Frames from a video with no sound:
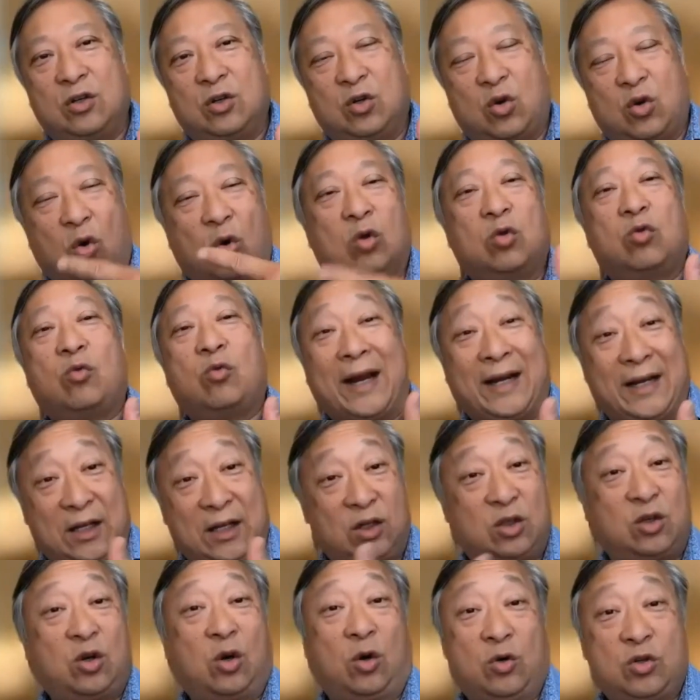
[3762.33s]
goal
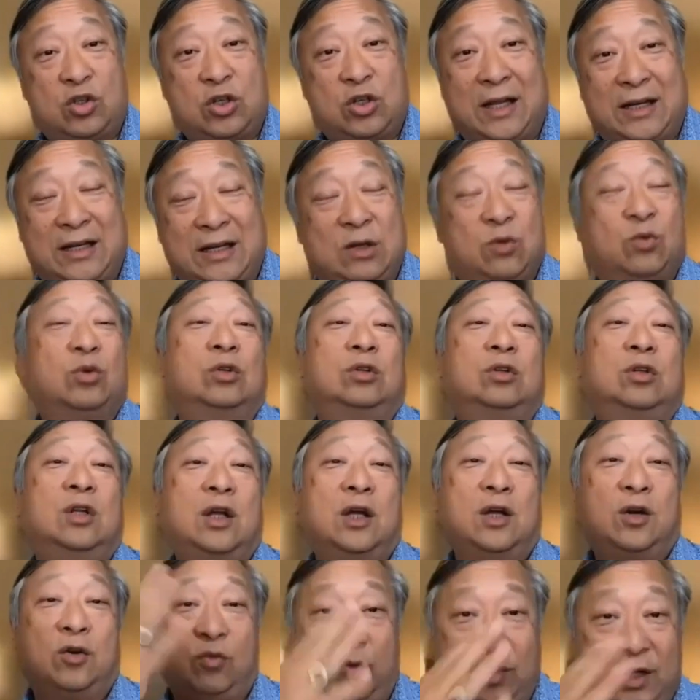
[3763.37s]
writing coach, and it will
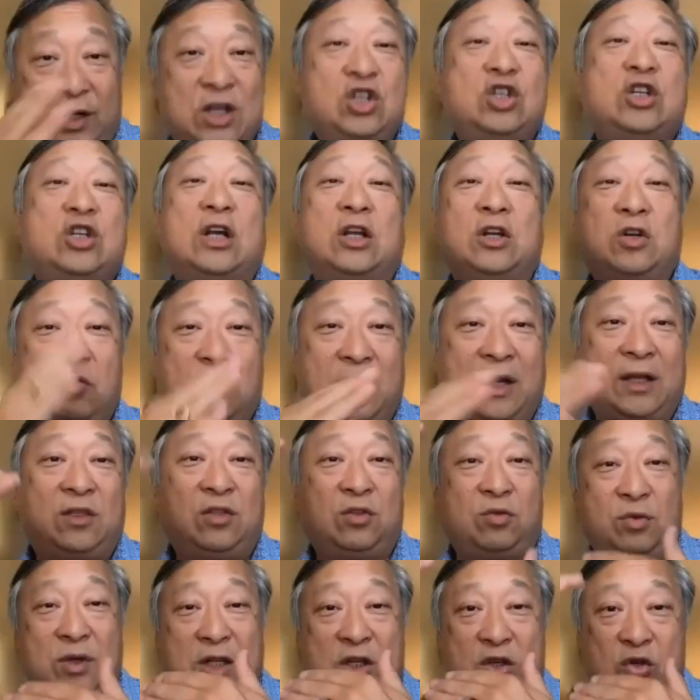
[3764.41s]
regenerate
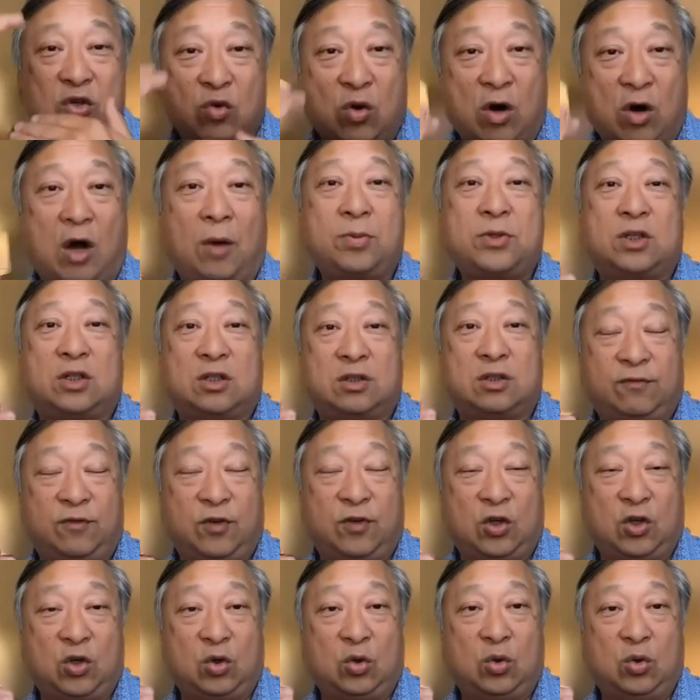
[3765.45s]
three new options for
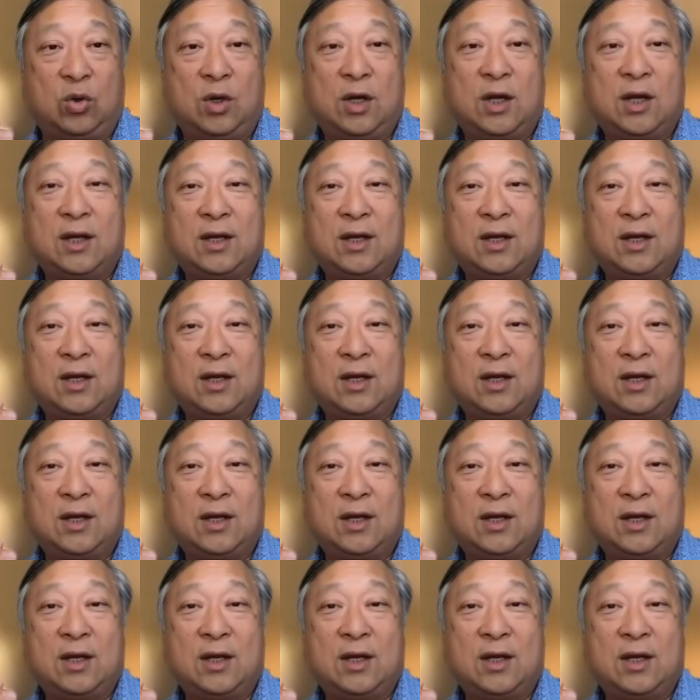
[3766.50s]
you.